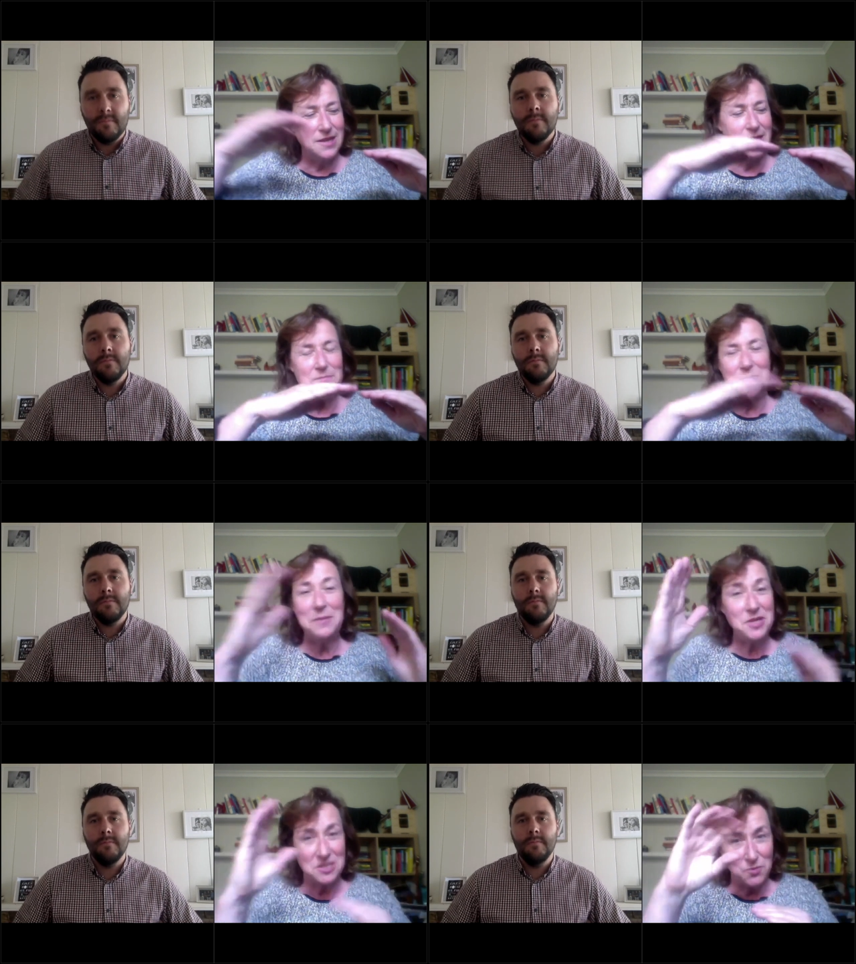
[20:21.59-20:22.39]
Speaker 1: it
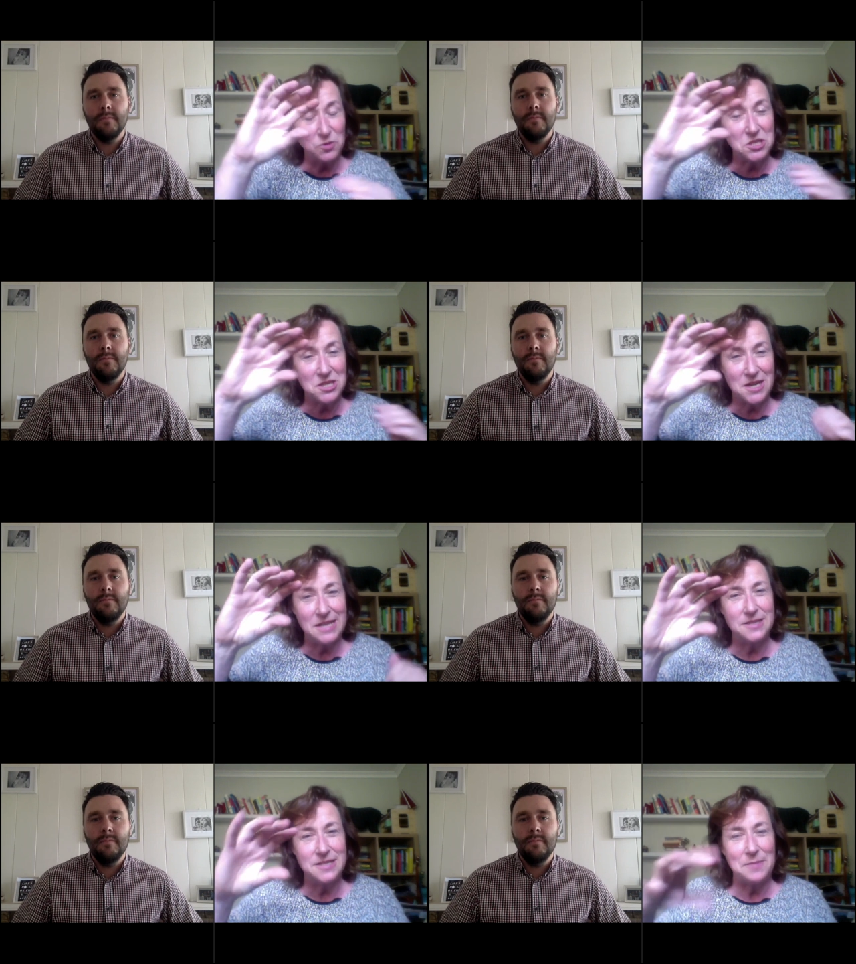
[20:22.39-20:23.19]
may be a small
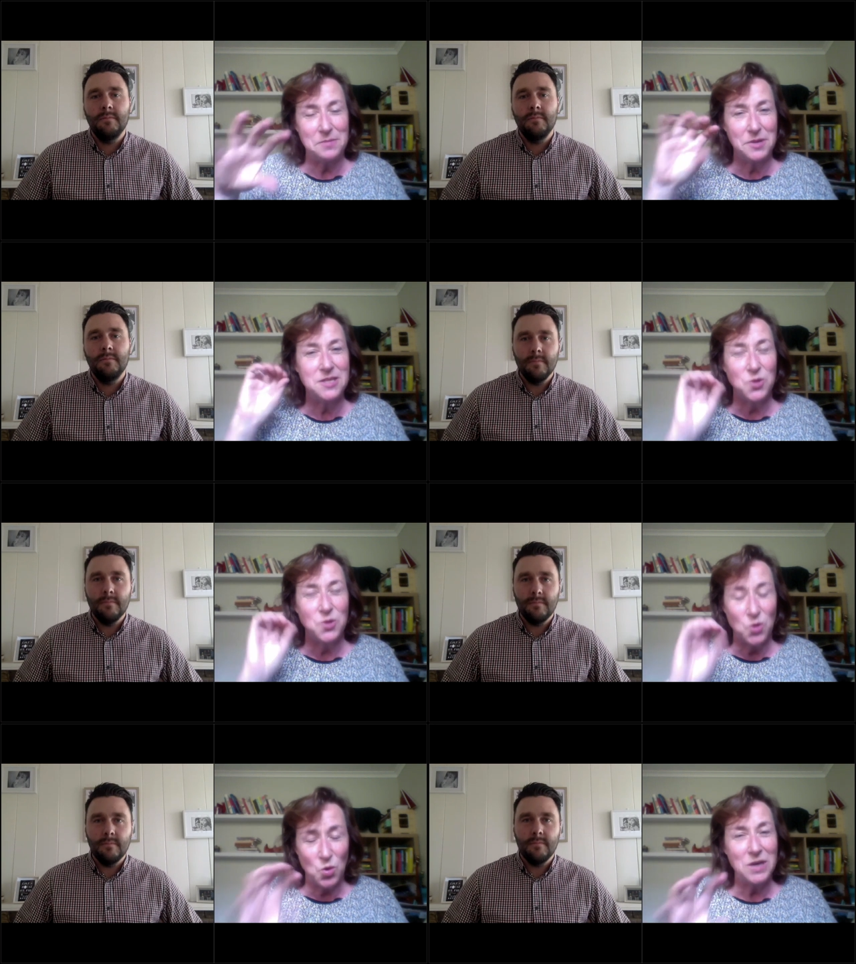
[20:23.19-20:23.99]
change that's happened, but
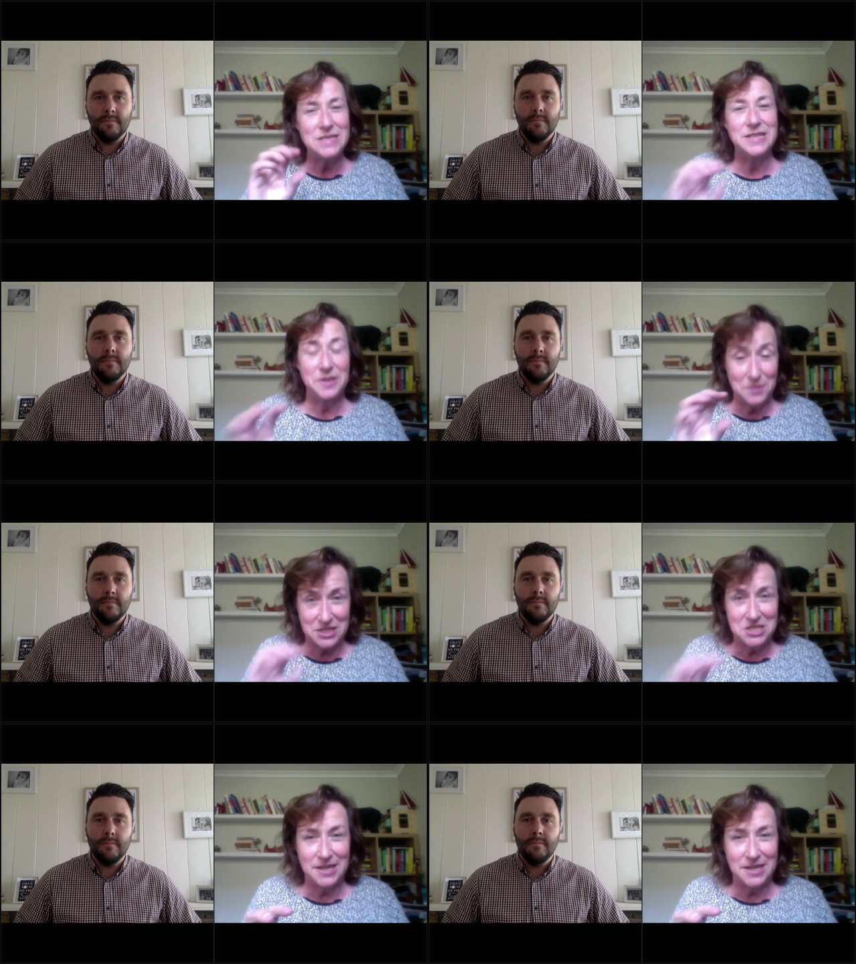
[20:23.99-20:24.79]
it's always going to
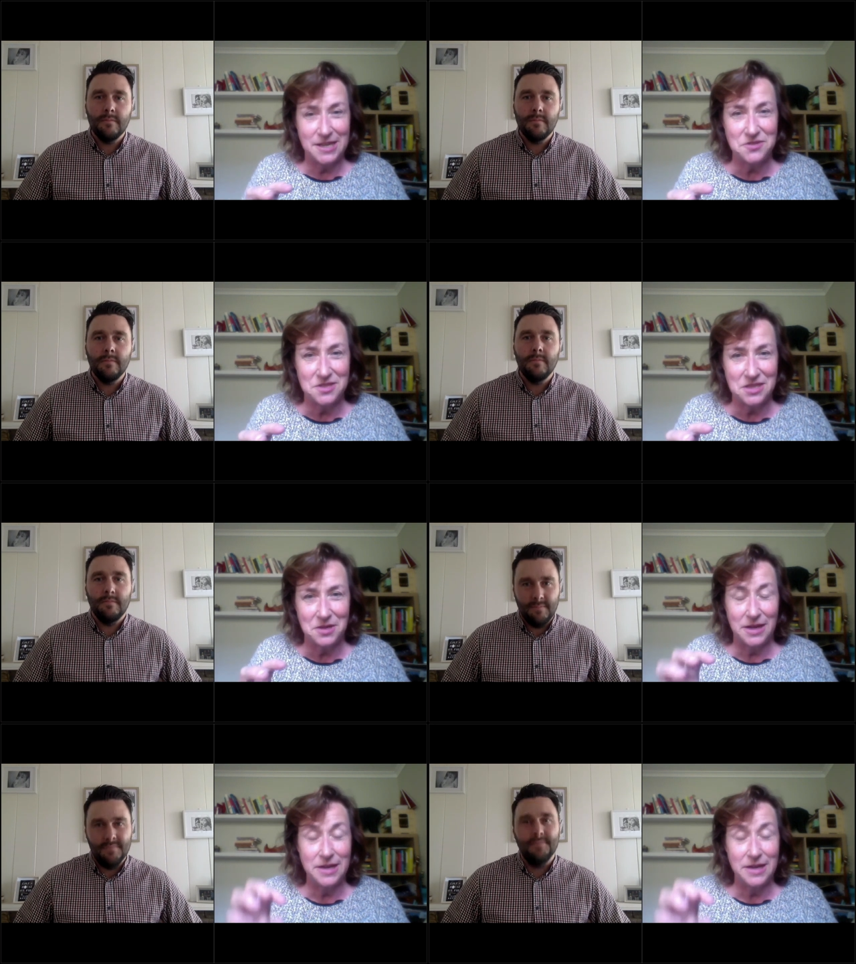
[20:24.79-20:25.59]
be a change of
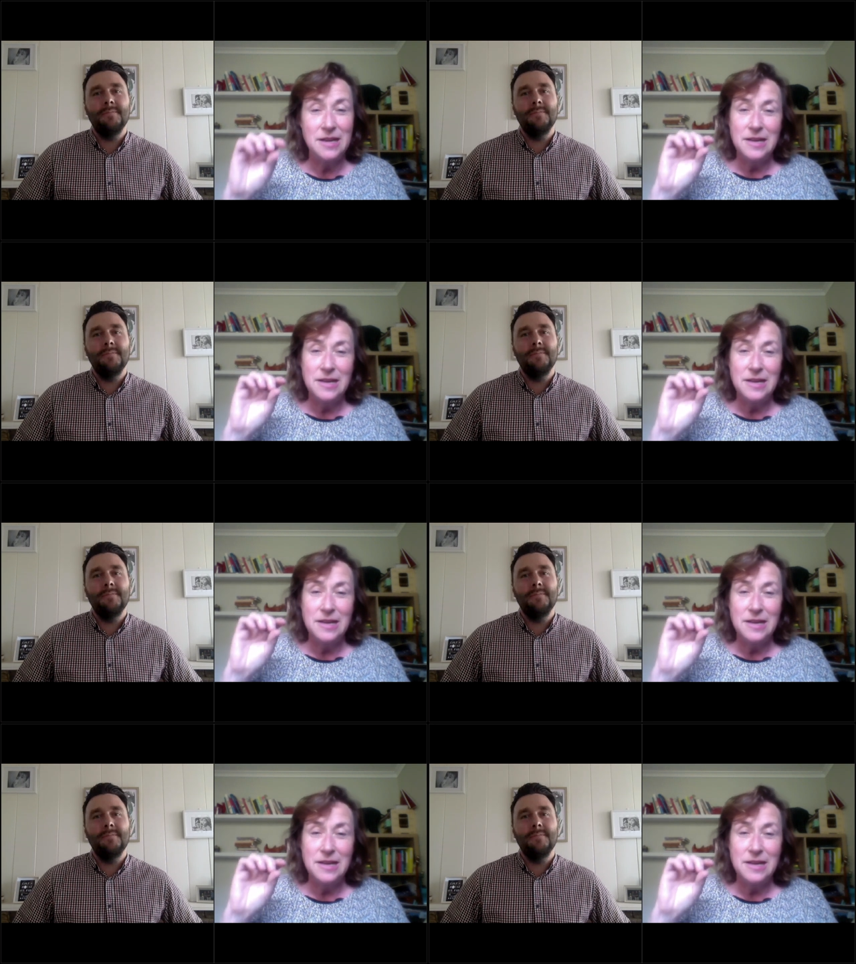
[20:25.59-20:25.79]
some kind.